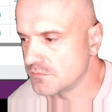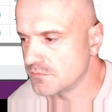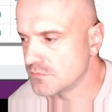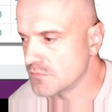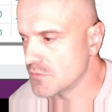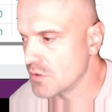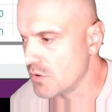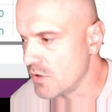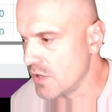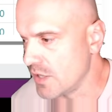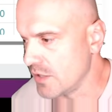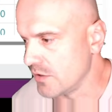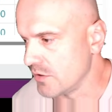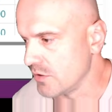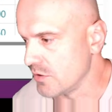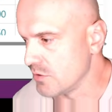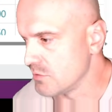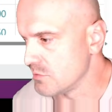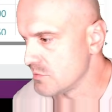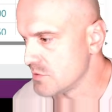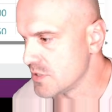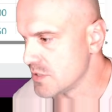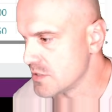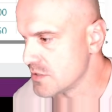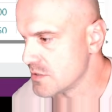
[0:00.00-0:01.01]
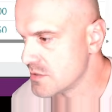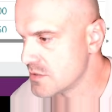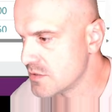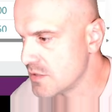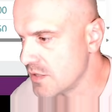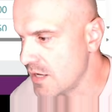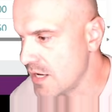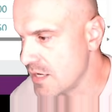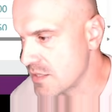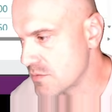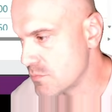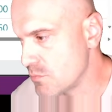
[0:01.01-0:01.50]
don't know, just
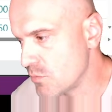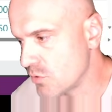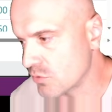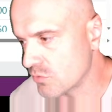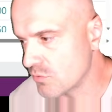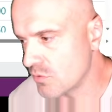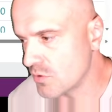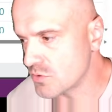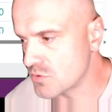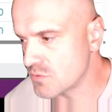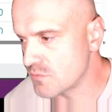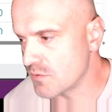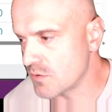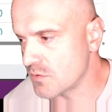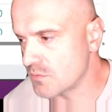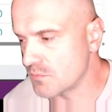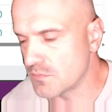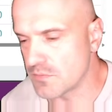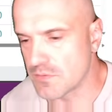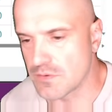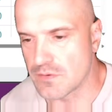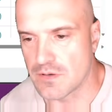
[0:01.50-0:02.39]
ask more quotes from